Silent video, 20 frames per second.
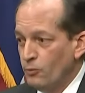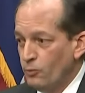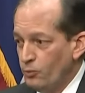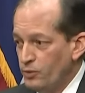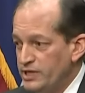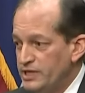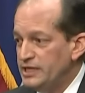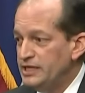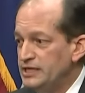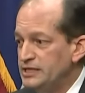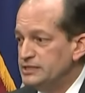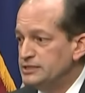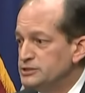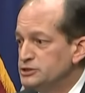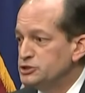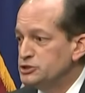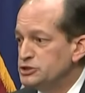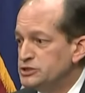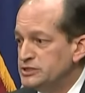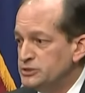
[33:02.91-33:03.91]
We
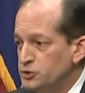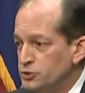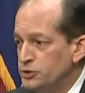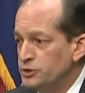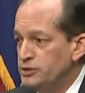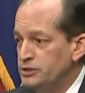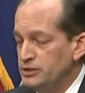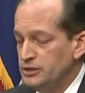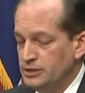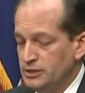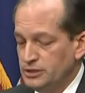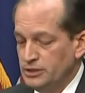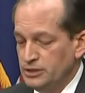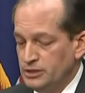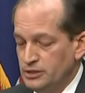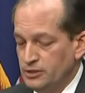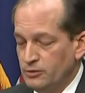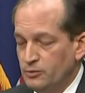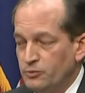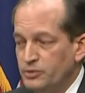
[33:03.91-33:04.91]

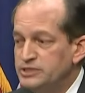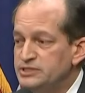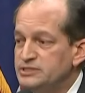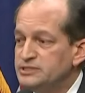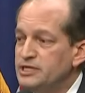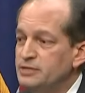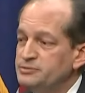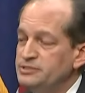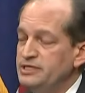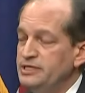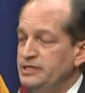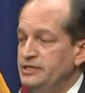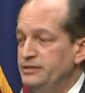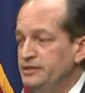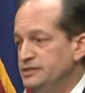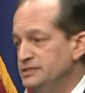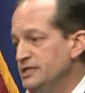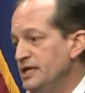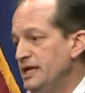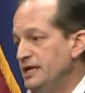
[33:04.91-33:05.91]
stepped in
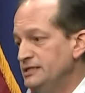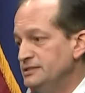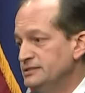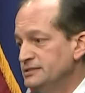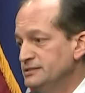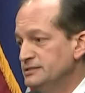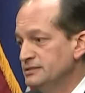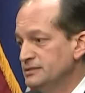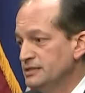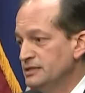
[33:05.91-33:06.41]
this case,